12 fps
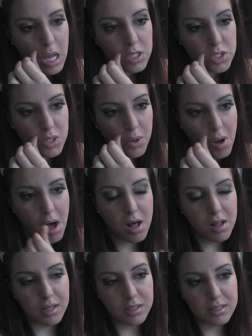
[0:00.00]
So
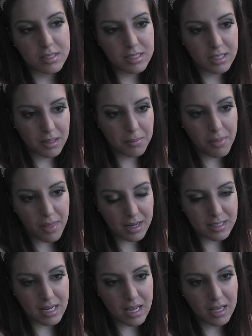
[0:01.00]
I'll skip
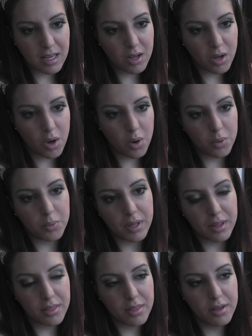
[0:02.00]
that day and go
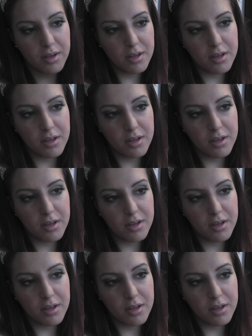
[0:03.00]
with